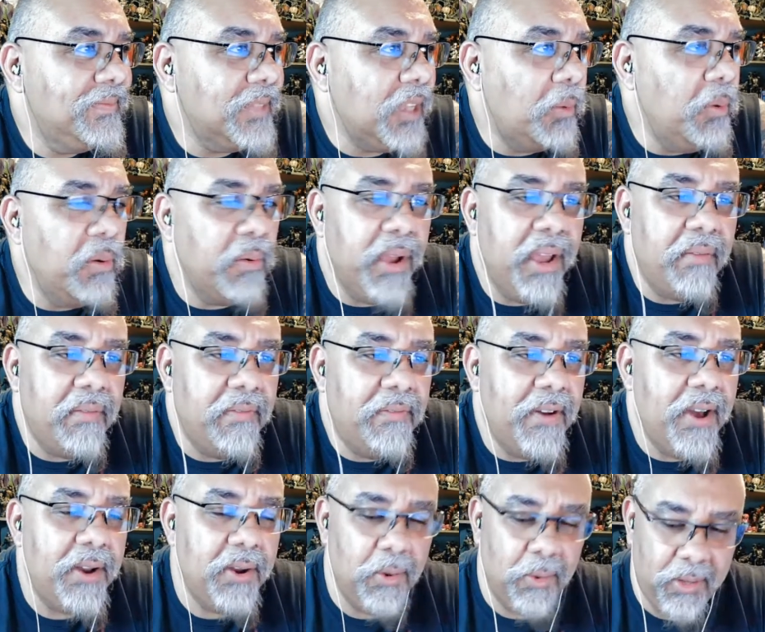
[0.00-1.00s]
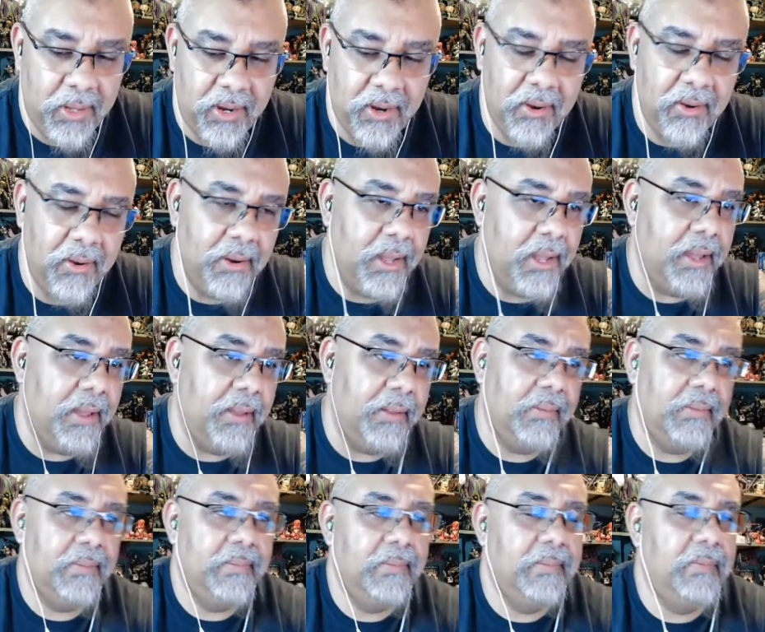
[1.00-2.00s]
We were having fun earlier, uh,
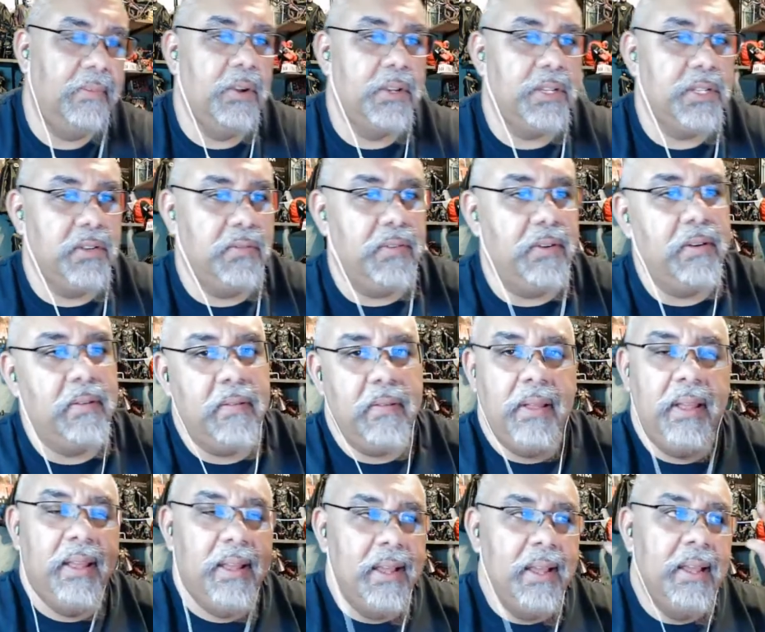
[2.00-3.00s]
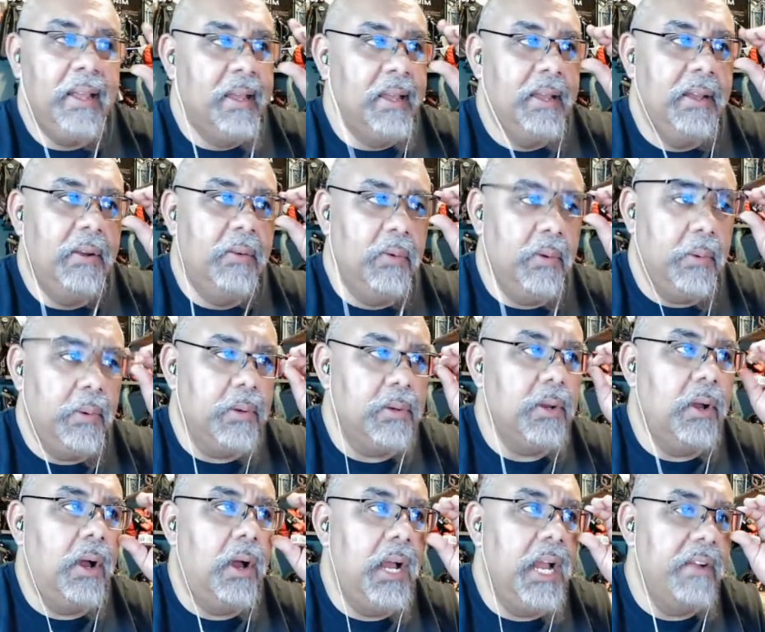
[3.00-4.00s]
Christopher. We were,
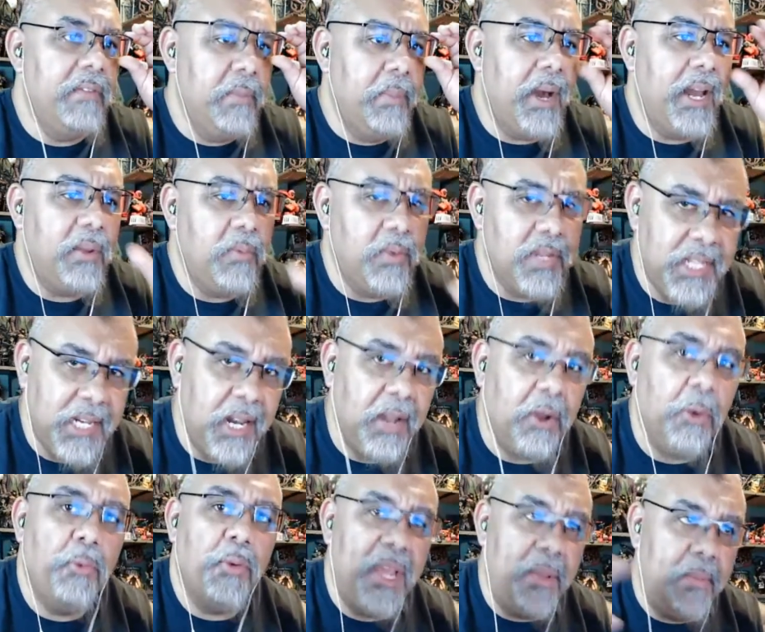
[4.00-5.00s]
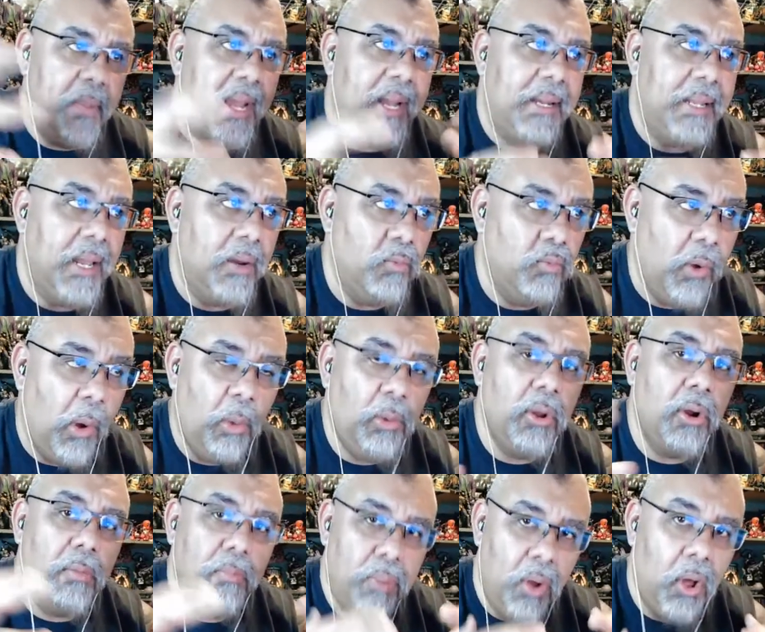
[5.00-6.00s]
everybody was in agreement that
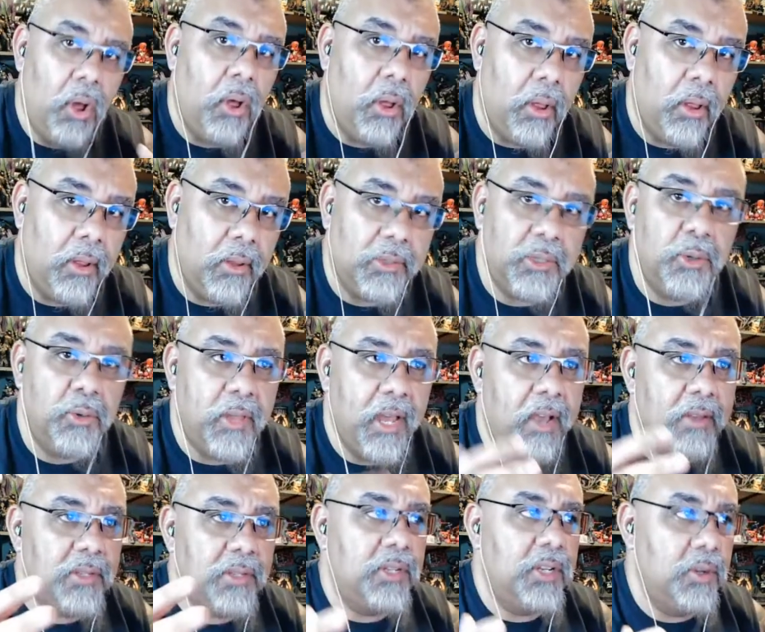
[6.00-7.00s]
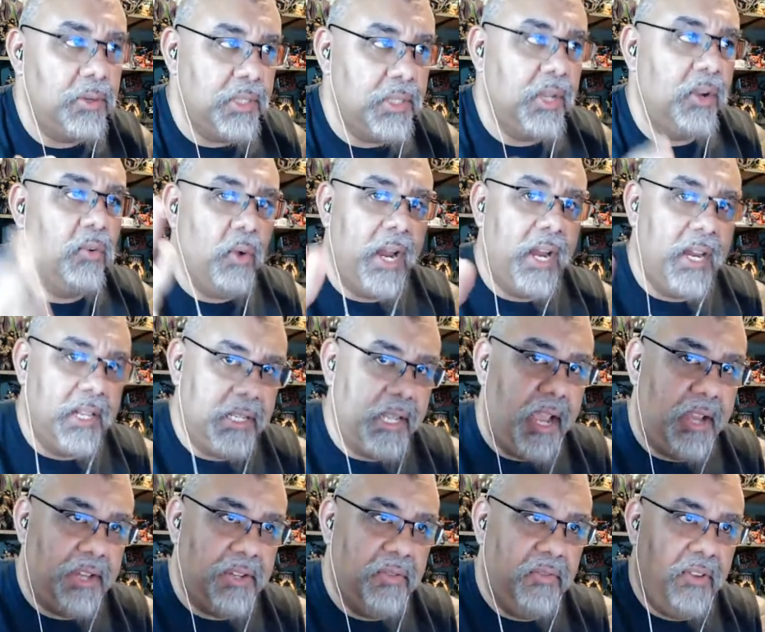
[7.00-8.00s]
Rollerball two thousand two is the greatest
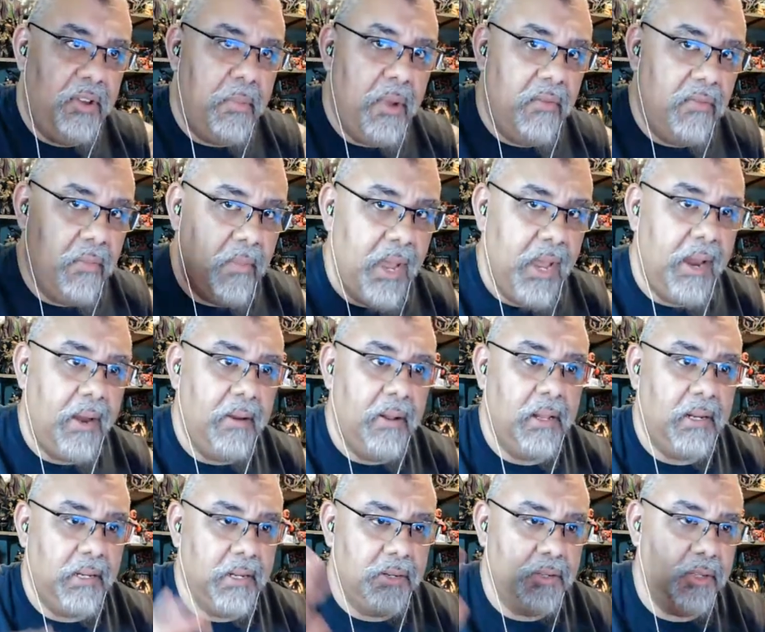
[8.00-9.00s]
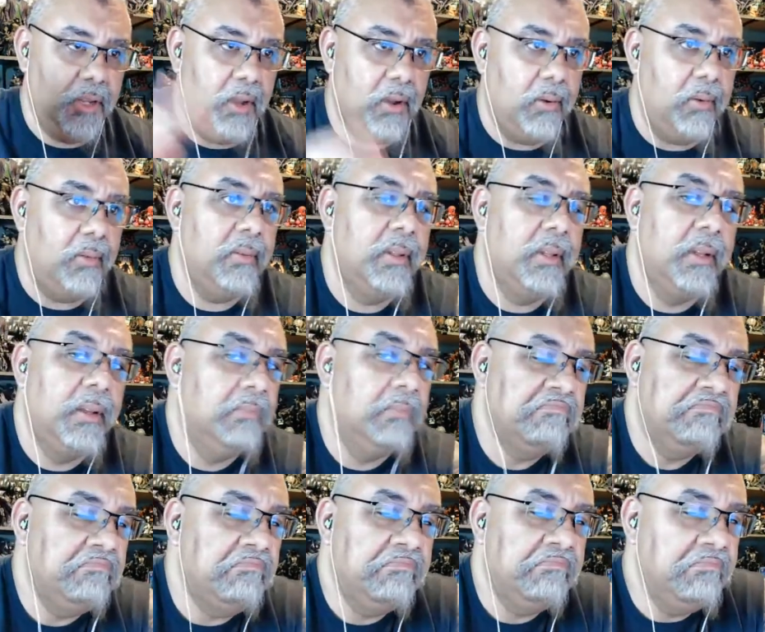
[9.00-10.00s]
action film ever made. Like, there's no,
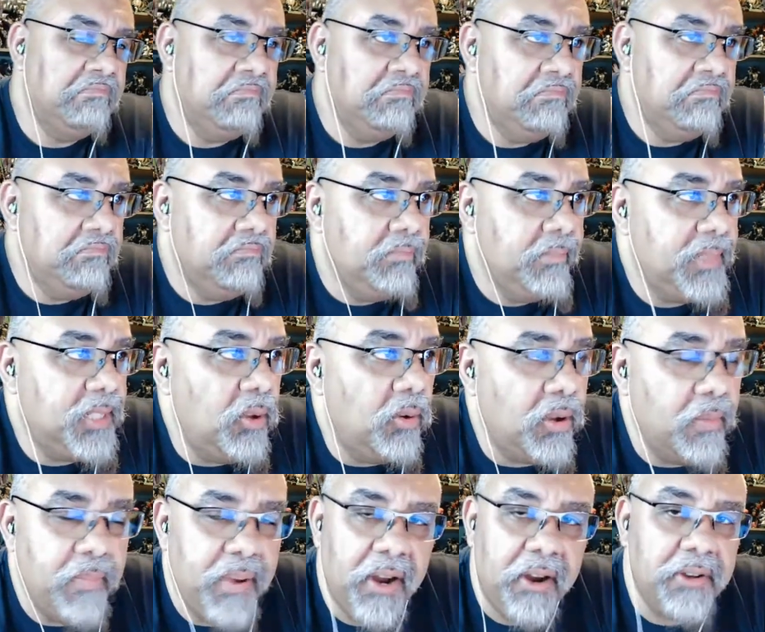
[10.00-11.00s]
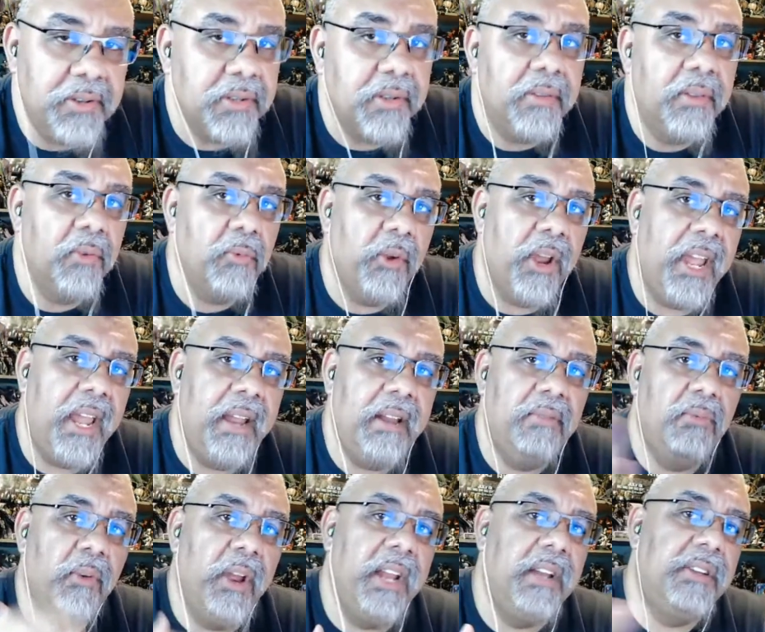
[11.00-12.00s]
there's no comparison. The
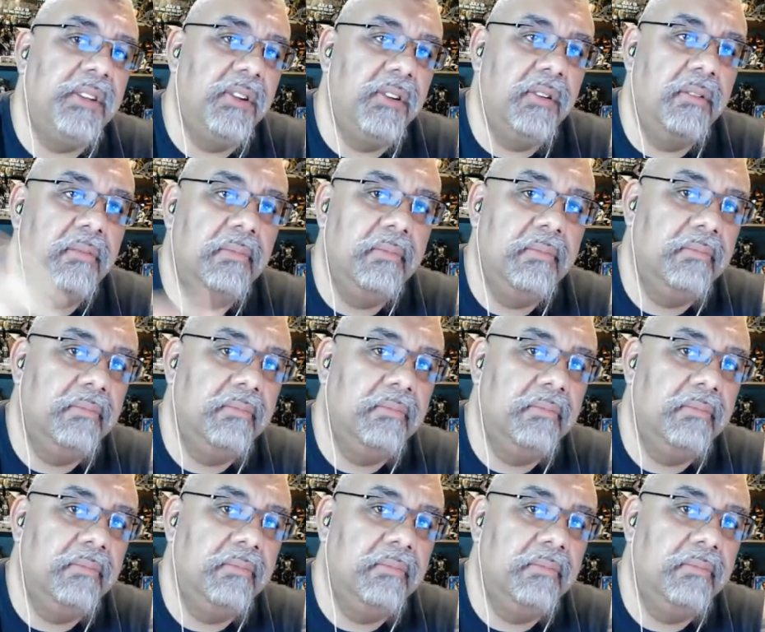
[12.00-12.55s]
Raid, Raid two.